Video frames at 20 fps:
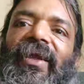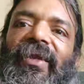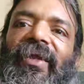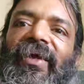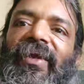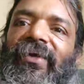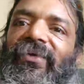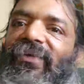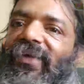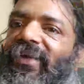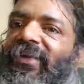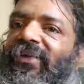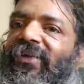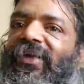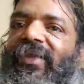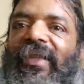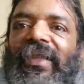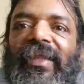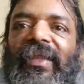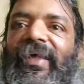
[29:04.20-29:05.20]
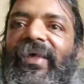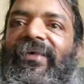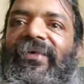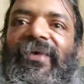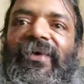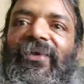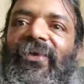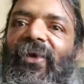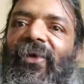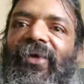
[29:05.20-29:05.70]
the integration.
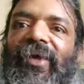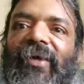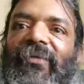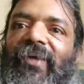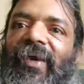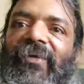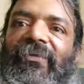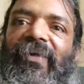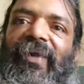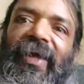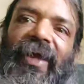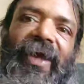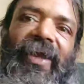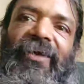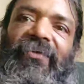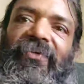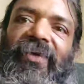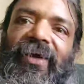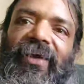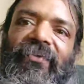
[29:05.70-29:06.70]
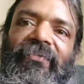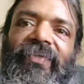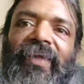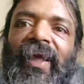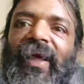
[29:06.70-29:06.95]
This is not available anywhere.